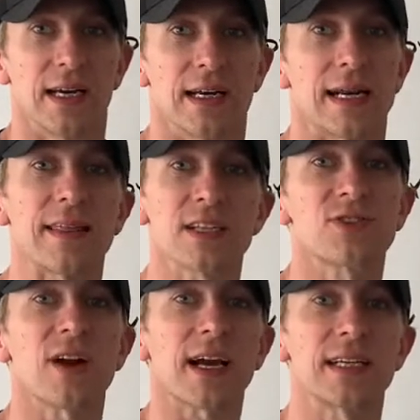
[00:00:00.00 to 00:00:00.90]
Now, this
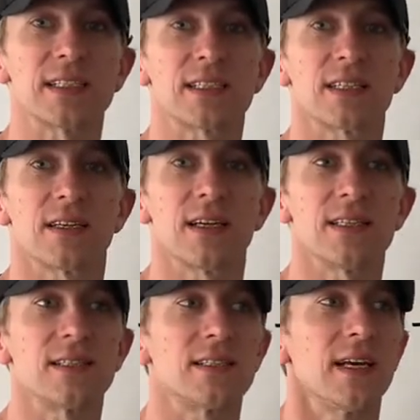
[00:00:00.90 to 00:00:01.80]
track is
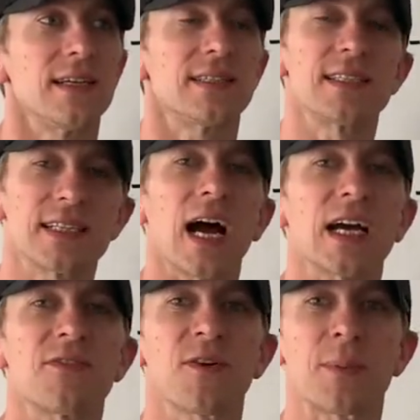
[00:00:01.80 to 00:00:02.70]

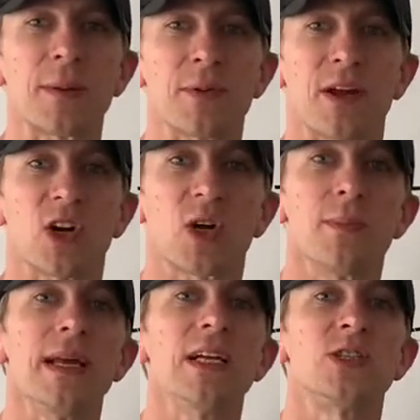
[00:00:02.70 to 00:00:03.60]
designed for people that are
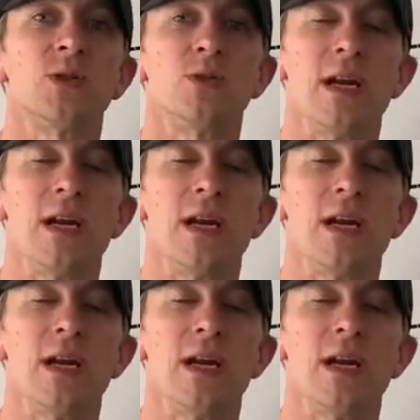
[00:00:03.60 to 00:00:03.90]
committed to